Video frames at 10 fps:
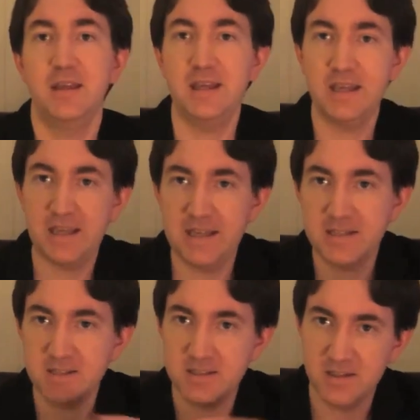He
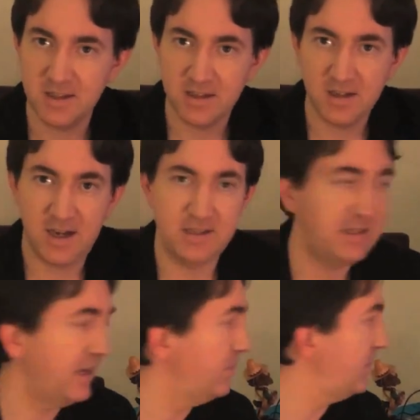hits on the
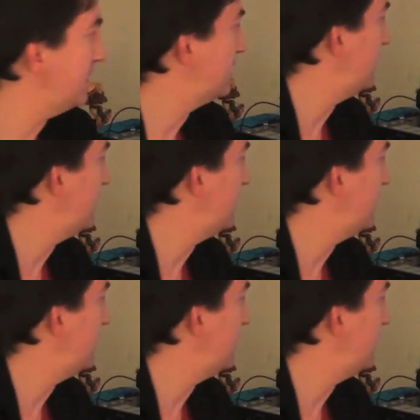downbeat